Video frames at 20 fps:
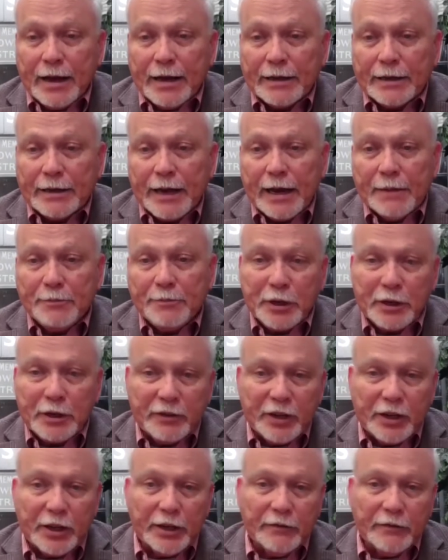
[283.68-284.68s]
I
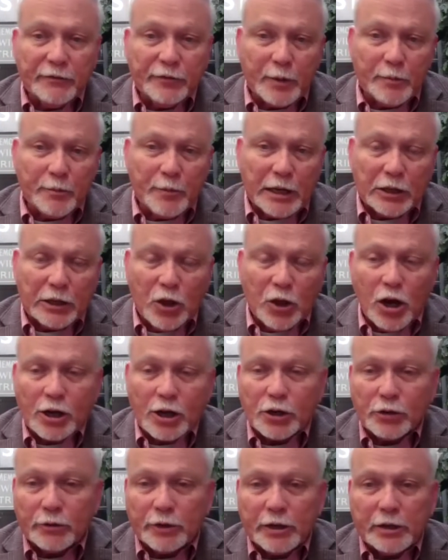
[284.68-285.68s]
pivoted from my
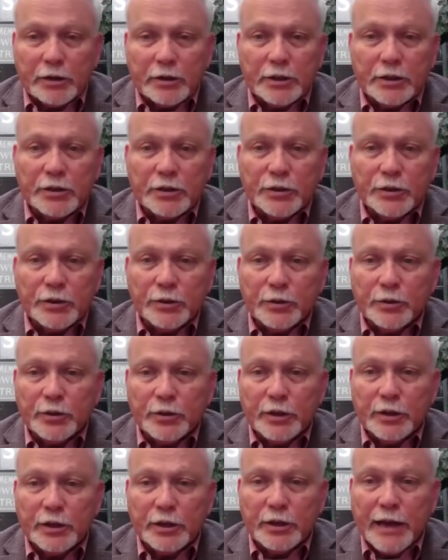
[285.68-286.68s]
law career
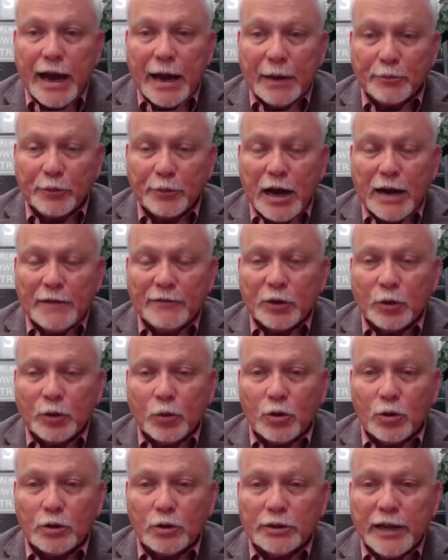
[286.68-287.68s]
into the
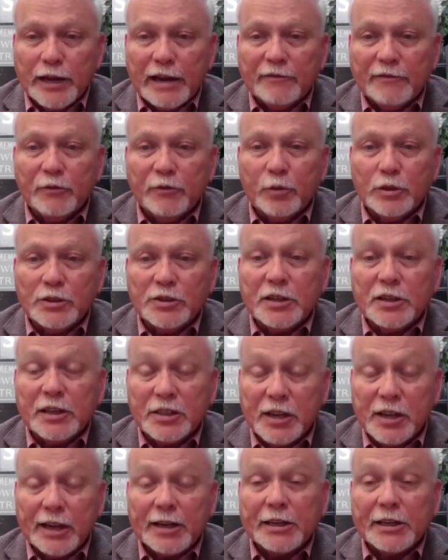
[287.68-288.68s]
nonprofit world, and I was the
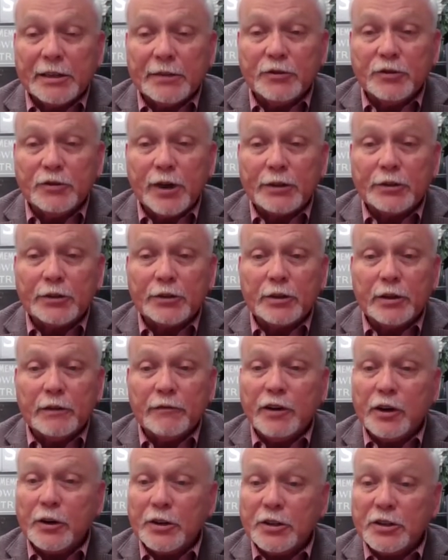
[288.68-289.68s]
executive director at
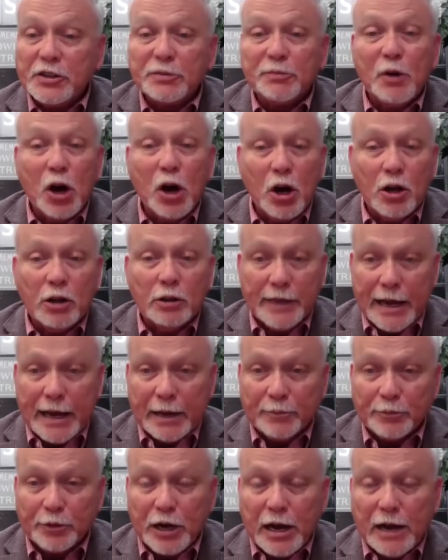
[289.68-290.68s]
a very small
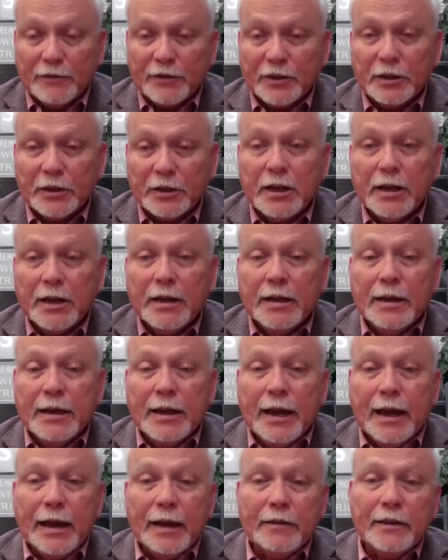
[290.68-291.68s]
nonprofit,
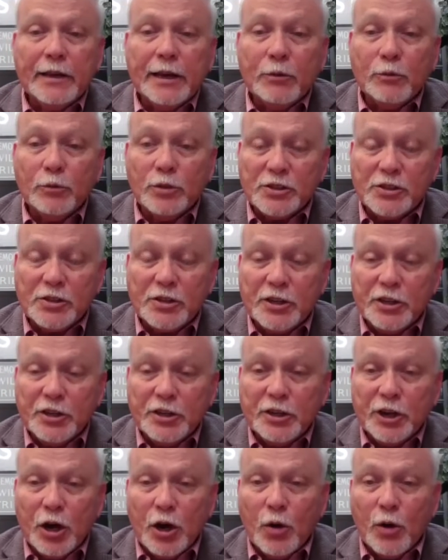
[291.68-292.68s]
and then was
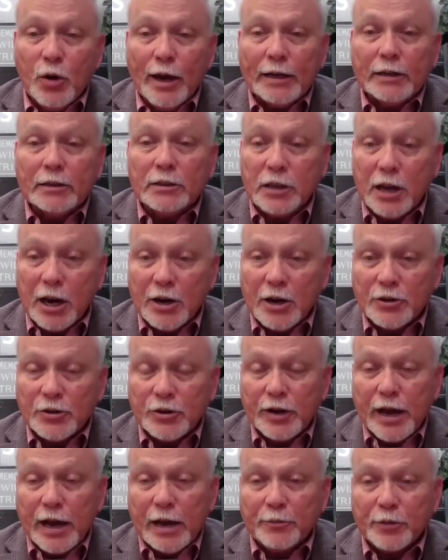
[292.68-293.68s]
CEO at a
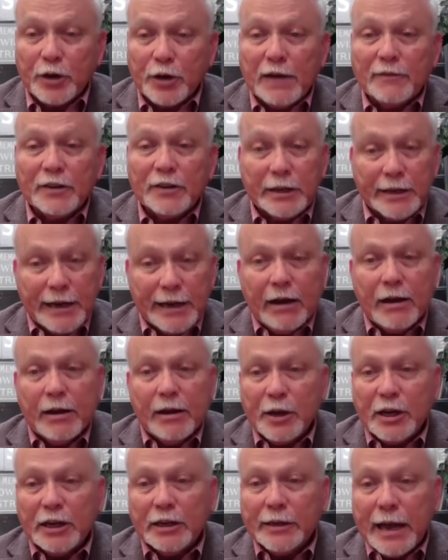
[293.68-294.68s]
larger nonprofit. Now
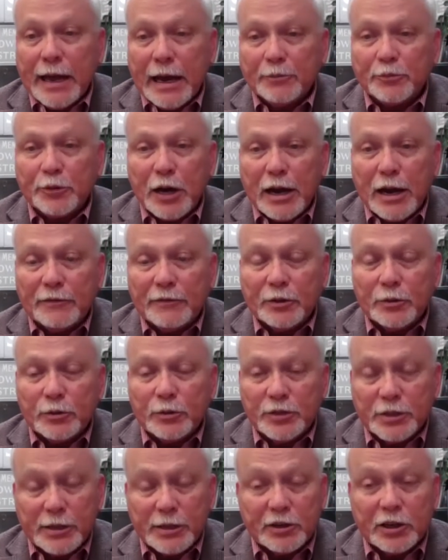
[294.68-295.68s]
I'm at a
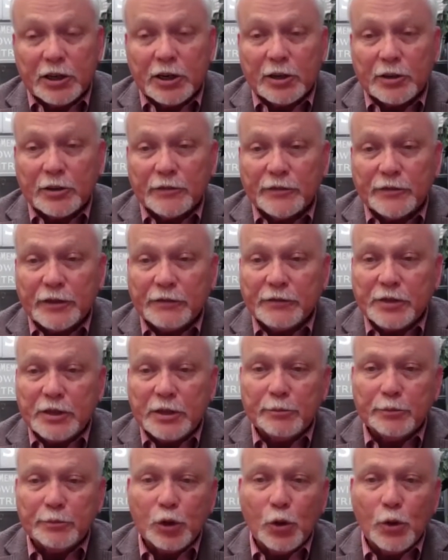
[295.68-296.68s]
nonprofit with
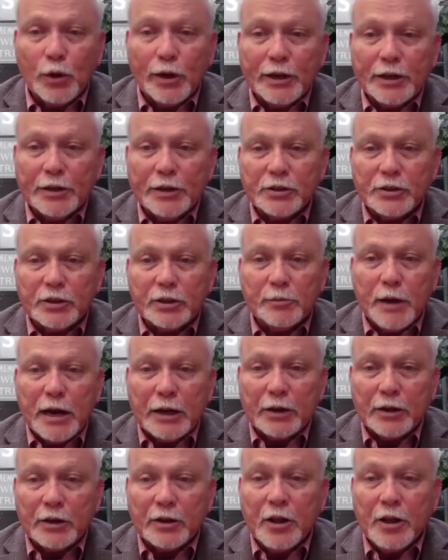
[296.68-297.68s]
750 employees and
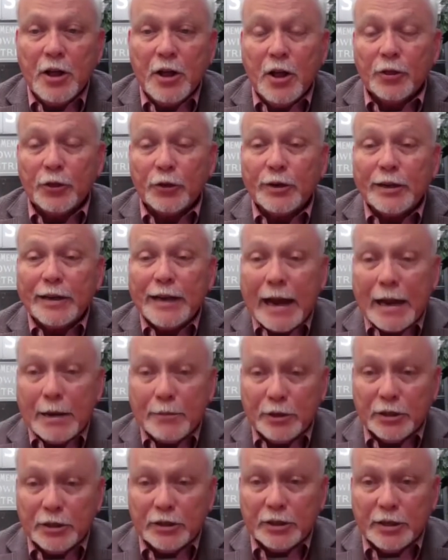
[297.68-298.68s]
about a
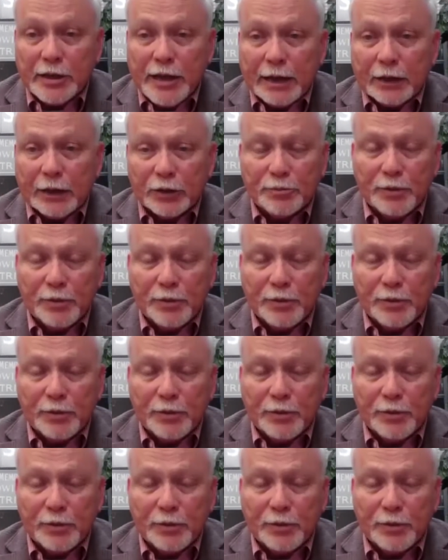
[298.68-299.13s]
$39 million